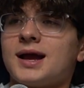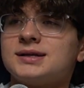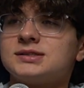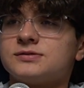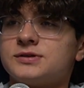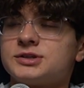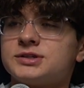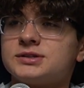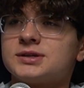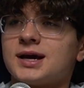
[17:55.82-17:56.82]
as
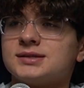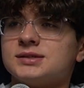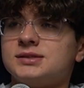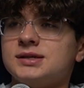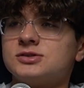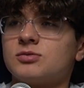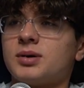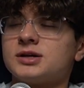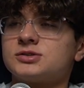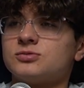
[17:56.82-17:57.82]
efficient as a diesel
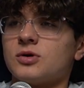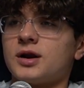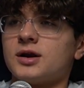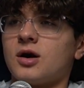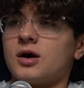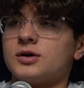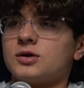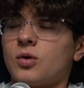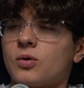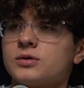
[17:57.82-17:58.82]
bus running on
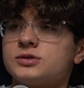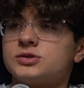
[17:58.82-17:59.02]
corn